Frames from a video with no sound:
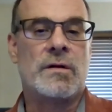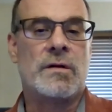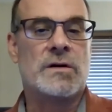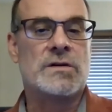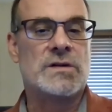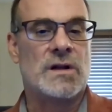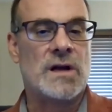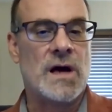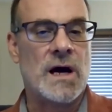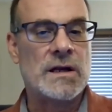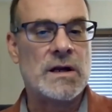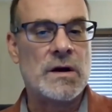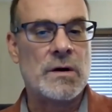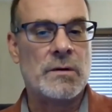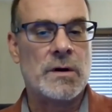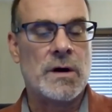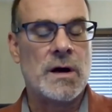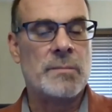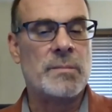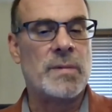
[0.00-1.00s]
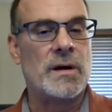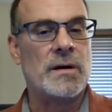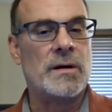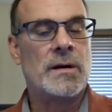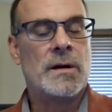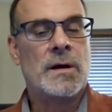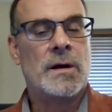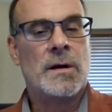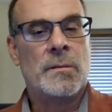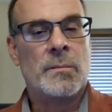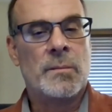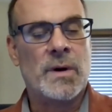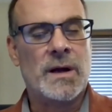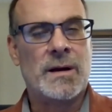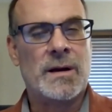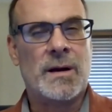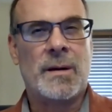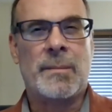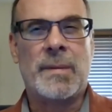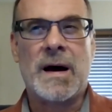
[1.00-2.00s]
know, there's a lot going on, but
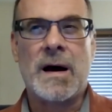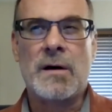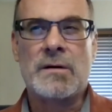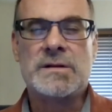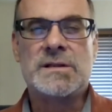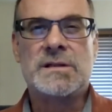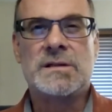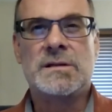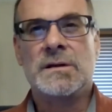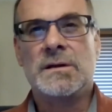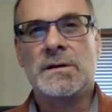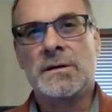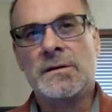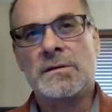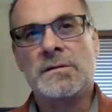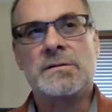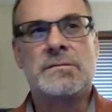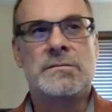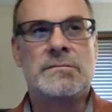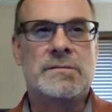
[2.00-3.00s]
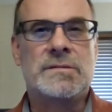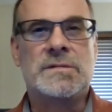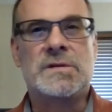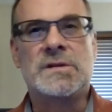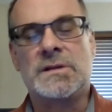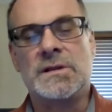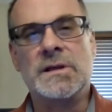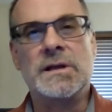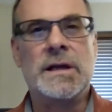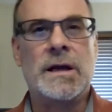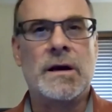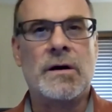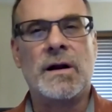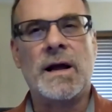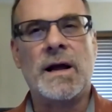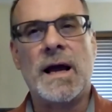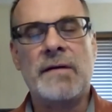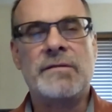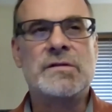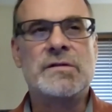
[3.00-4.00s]
about a year and
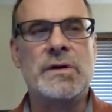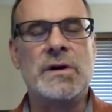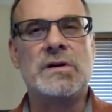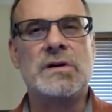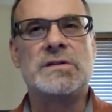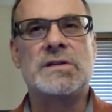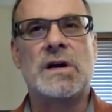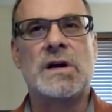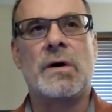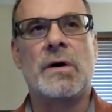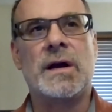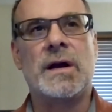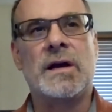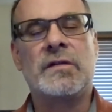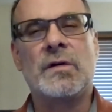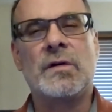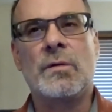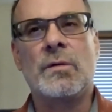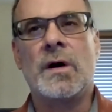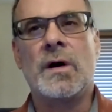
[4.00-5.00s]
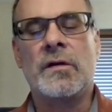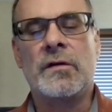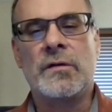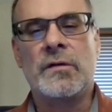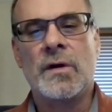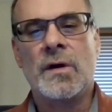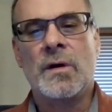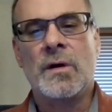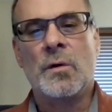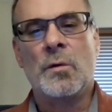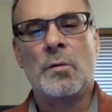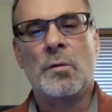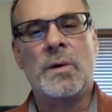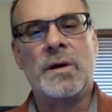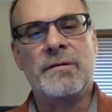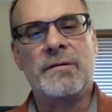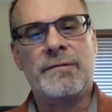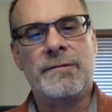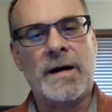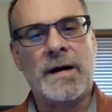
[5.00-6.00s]
a half, 2 years ago, I guess it was,
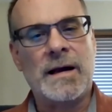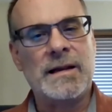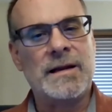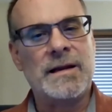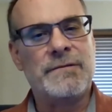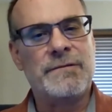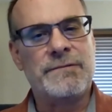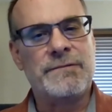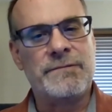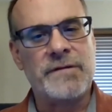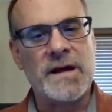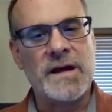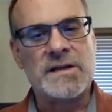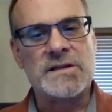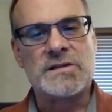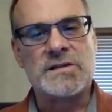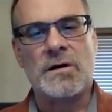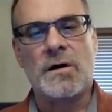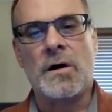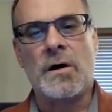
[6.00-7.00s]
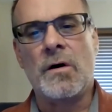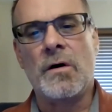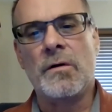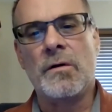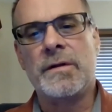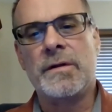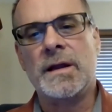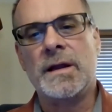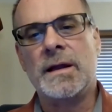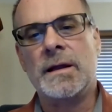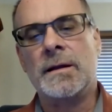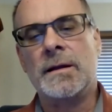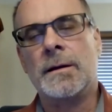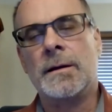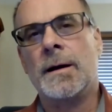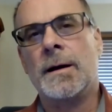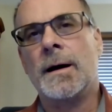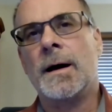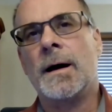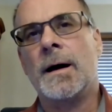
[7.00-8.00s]
we finally fixed all the
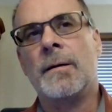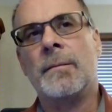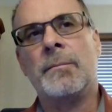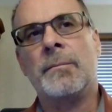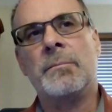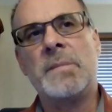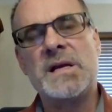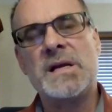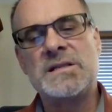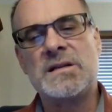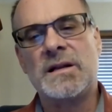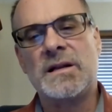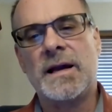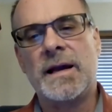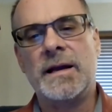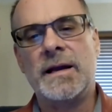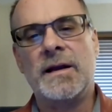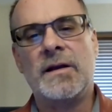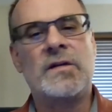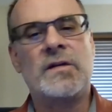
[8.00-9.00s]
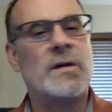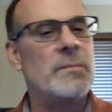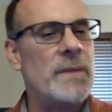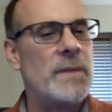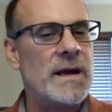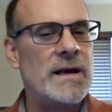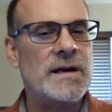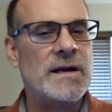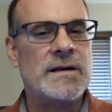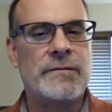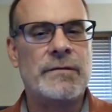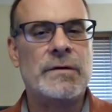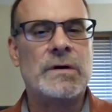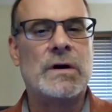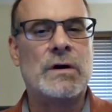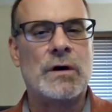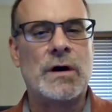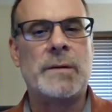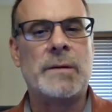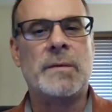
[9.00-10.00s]
miscellaneous and many different
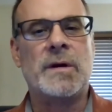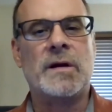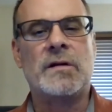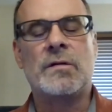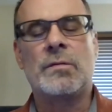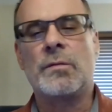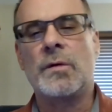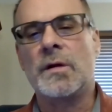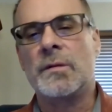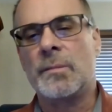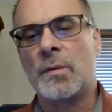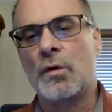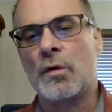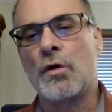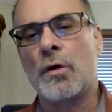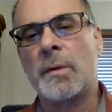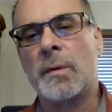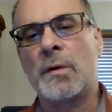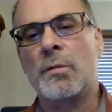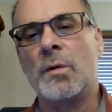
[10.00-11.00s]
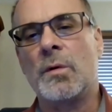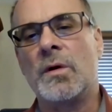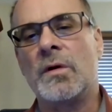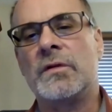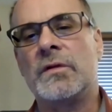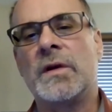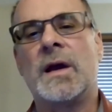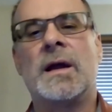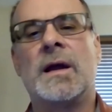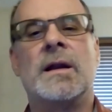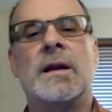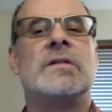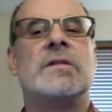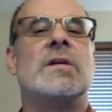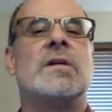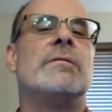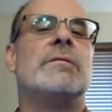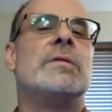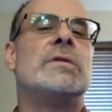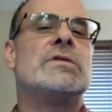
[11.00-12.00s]
agreements with McCormick Woods and
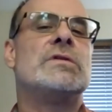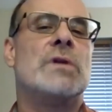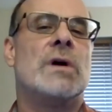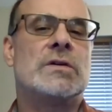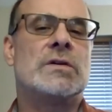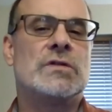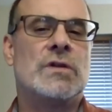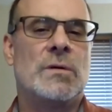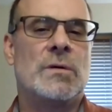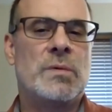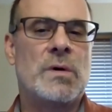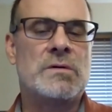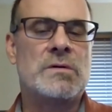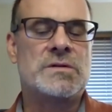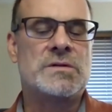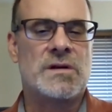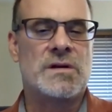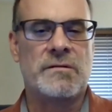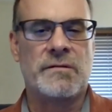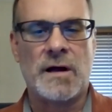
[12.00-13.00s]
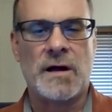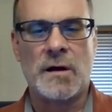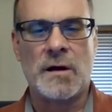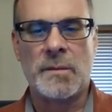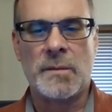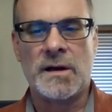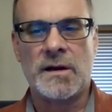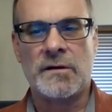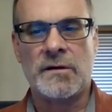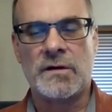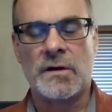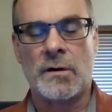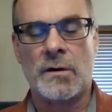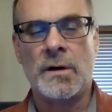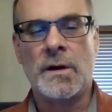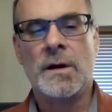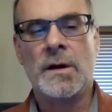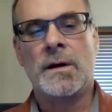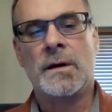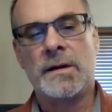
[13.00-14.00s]
its infrastructure approach to development. And
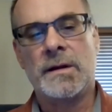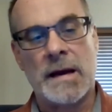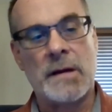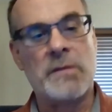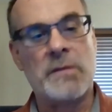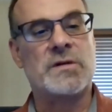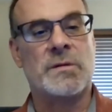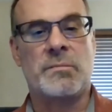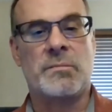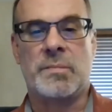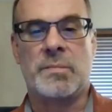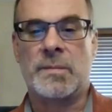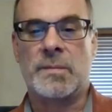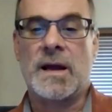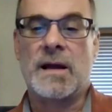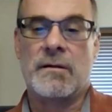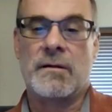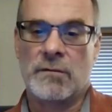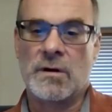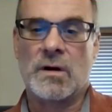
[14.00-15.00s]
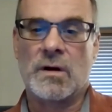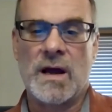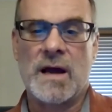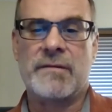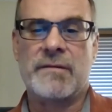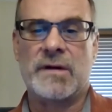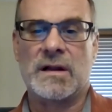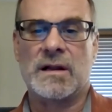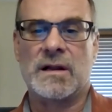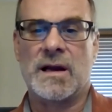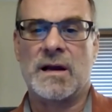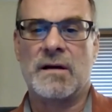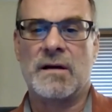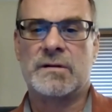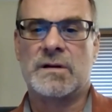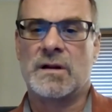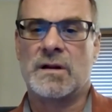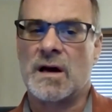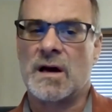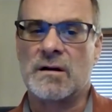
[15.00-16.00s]
so that was a real heavy
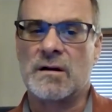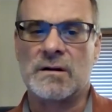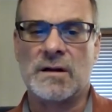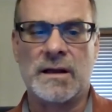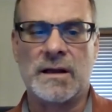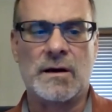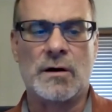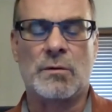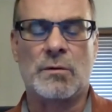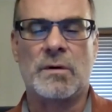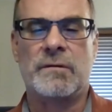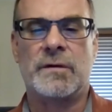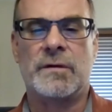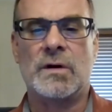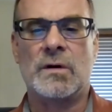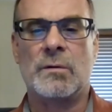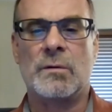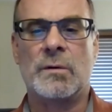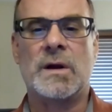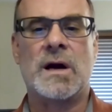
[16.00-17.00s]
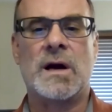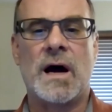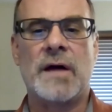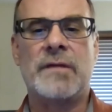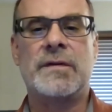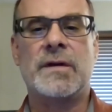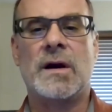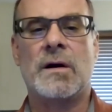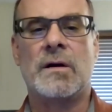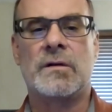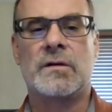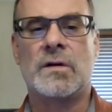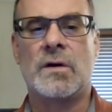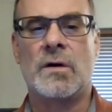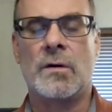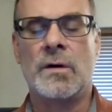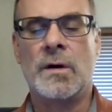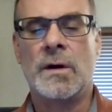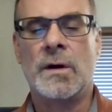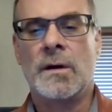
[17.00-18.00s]
lift, a lot of legal review. We got there. And
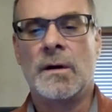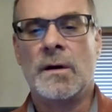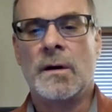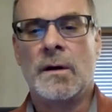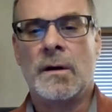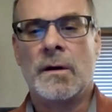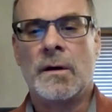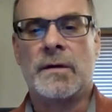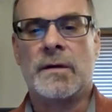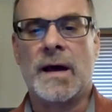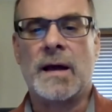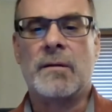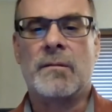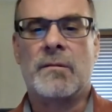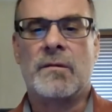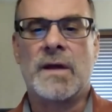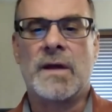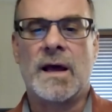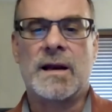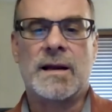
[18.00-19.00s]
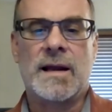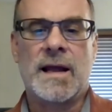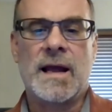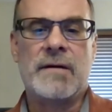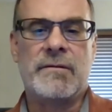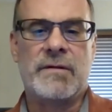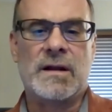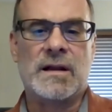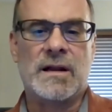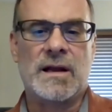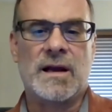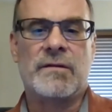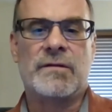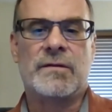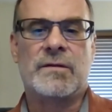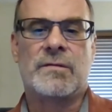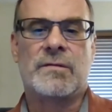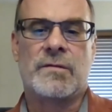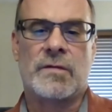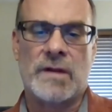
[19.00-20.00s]
so that heavy
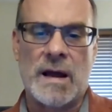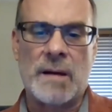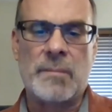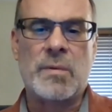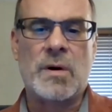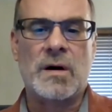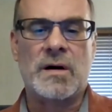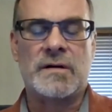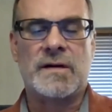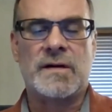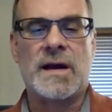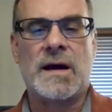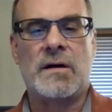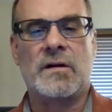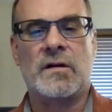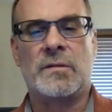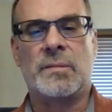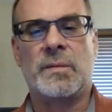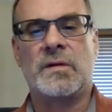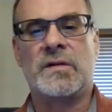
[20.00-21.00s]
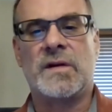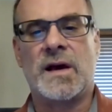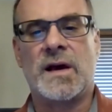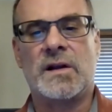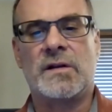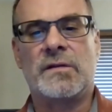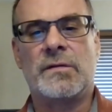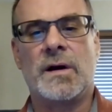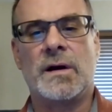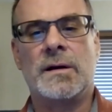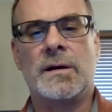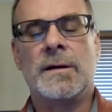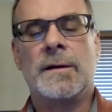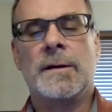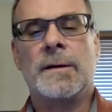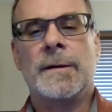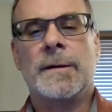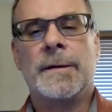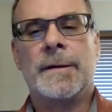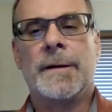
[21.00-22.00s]
lift for that part of town has been satisfied.
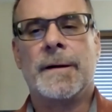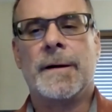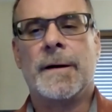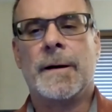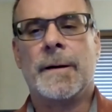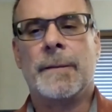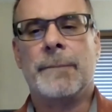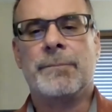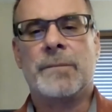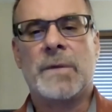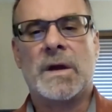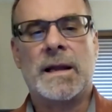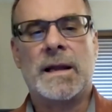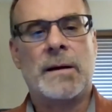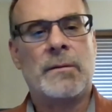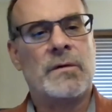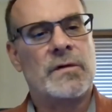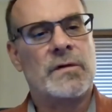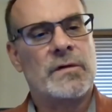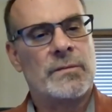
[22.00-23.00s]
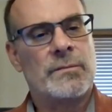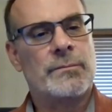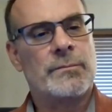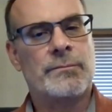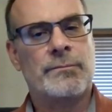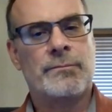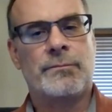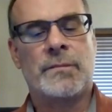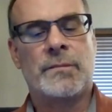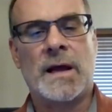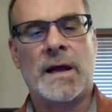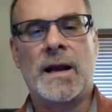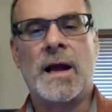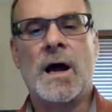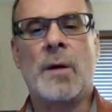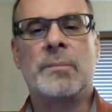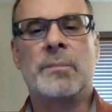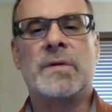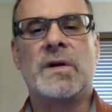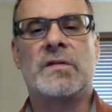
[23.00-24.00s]
And that
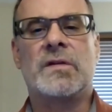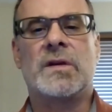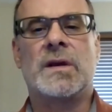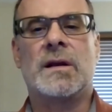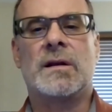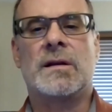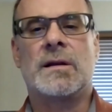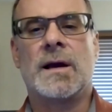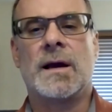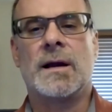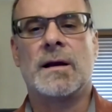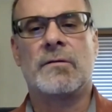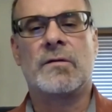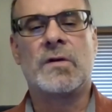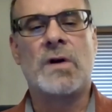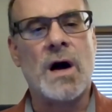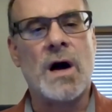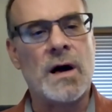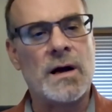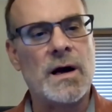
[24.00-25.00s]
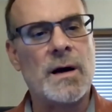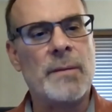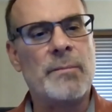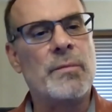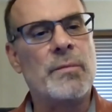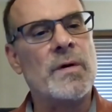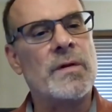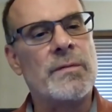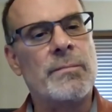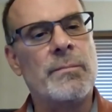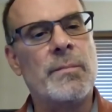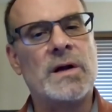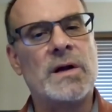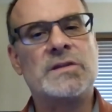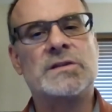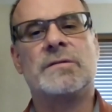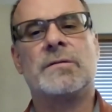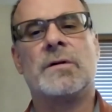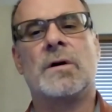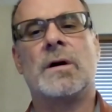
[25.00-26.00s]
helped us get kind of caught up with
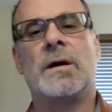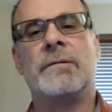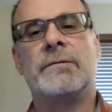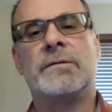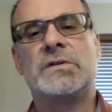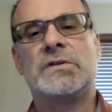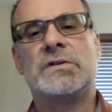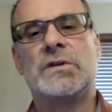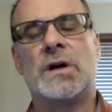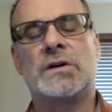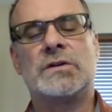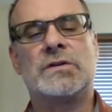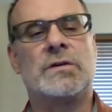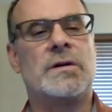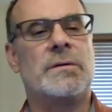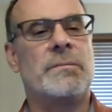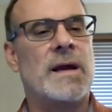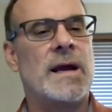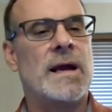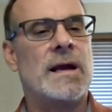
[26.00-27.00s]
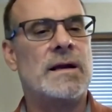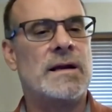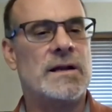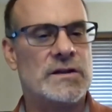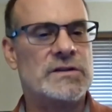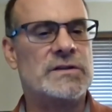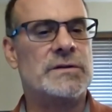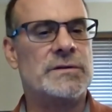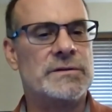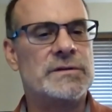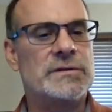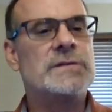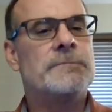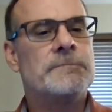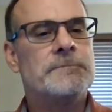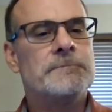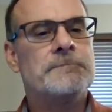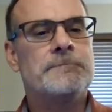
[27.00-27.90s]
much of our infrastructure demand issues.